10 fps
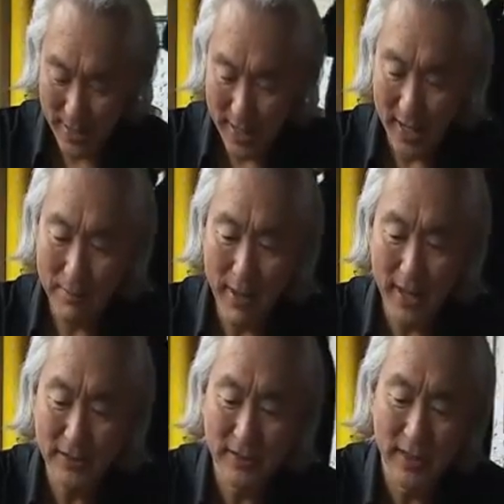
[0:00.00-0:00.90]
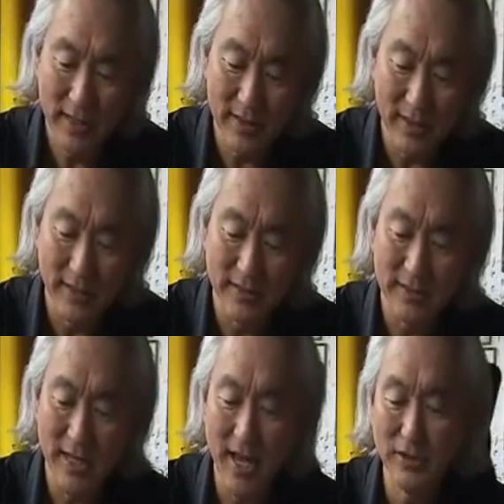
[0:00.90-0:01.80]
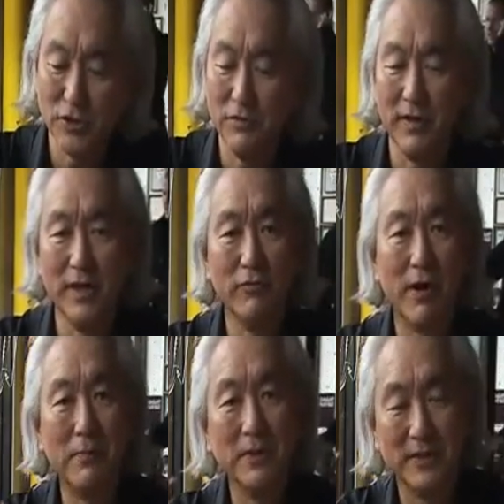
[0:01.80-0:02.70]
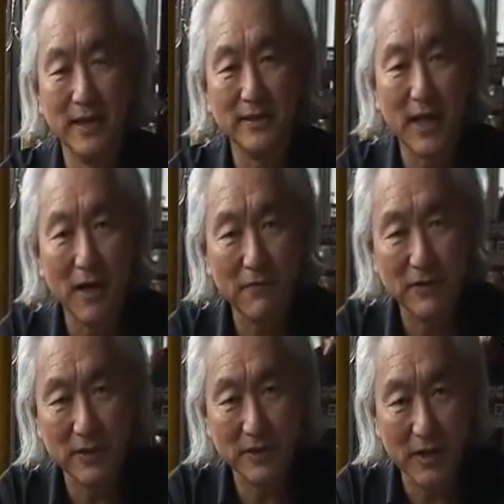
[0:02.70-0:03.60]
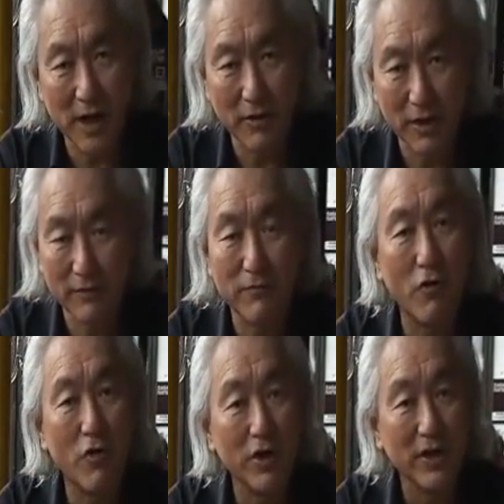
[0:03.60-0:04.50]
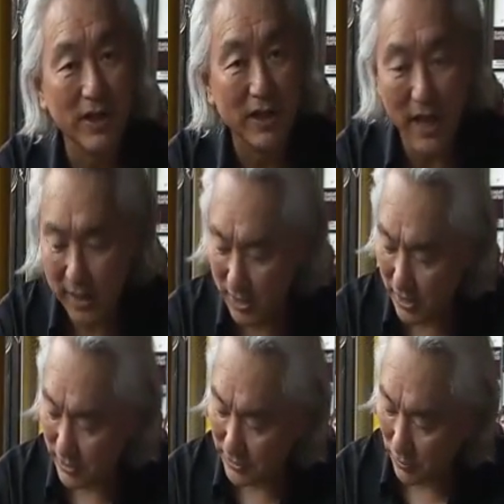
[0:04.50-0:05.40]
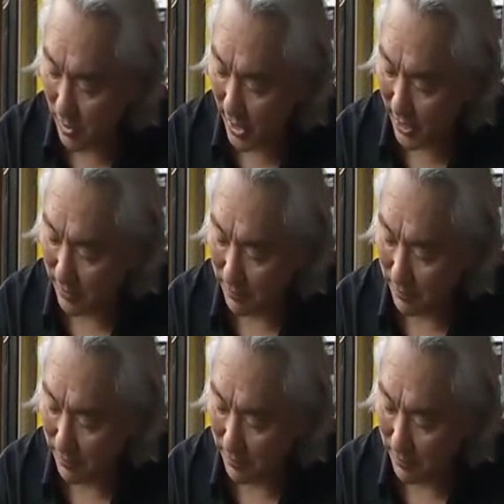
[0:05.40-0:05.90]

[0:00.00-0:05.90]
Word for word: And imagine that this anchovy represents Alpha Centauri 4 light years away.